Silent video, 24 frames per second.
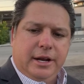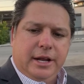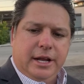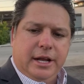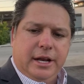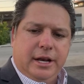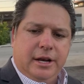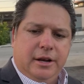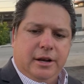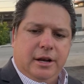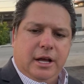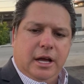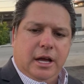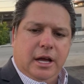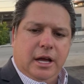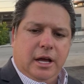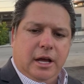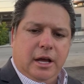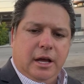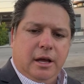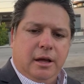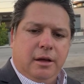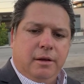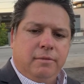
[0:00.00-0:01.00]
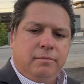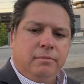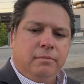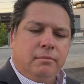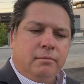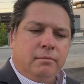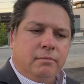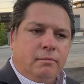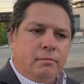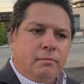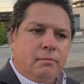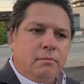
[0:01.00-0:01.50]
in
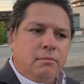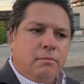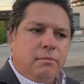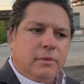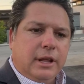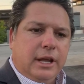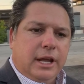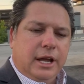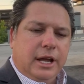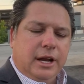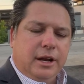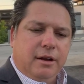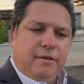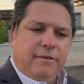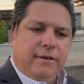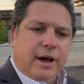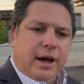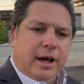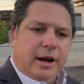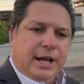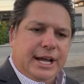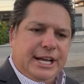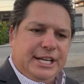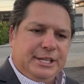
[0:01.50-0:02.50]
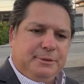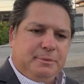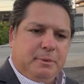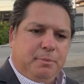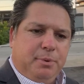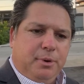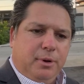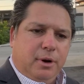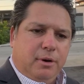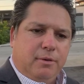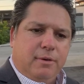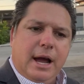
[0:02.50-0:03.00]
Nevada has been
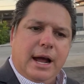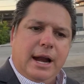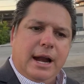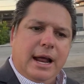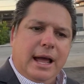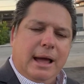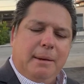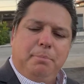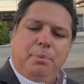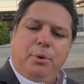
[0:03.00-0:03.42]
pulling right at